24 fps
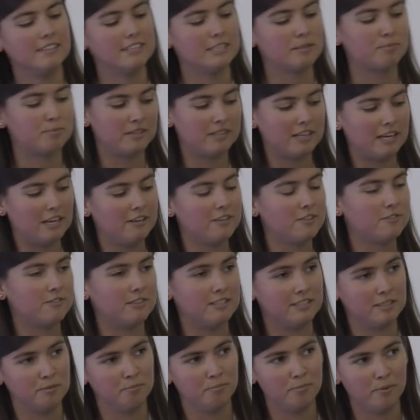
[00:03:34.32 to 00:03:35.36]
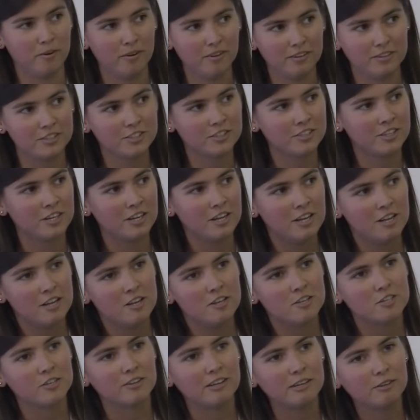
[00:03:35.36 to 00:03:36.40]
Desperate Housewives in Polish,
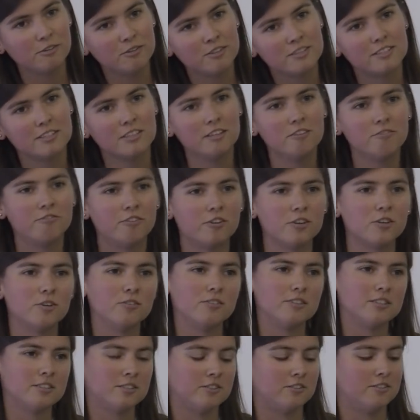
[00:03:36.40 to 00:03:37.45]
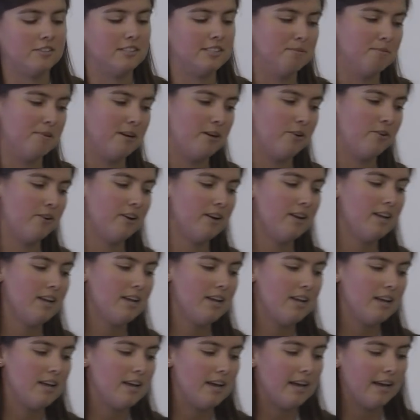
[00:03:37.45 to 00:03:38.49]
so I could still follow the story somehow.
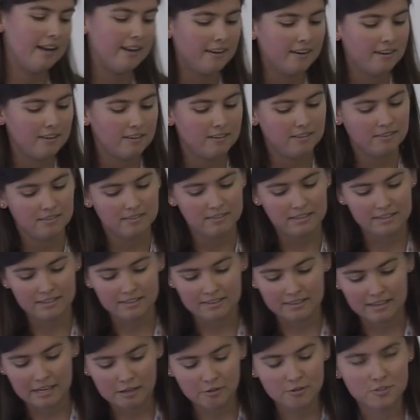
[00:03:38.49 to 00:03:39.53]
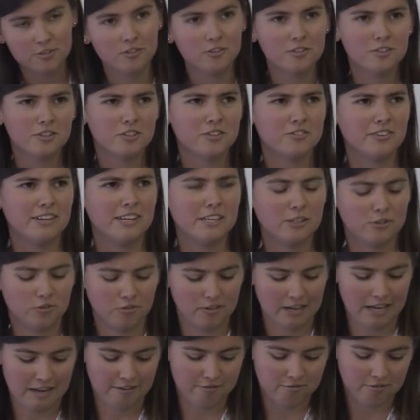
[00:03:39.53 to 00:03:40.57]
And then I was also trying to
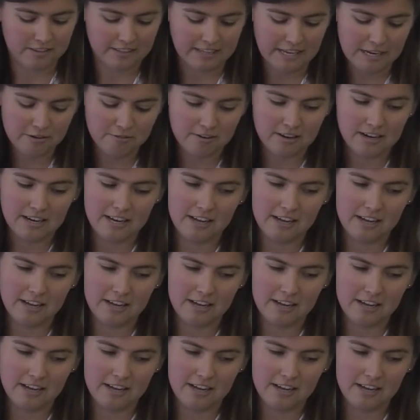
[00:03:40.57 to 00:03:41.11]
laugh when they were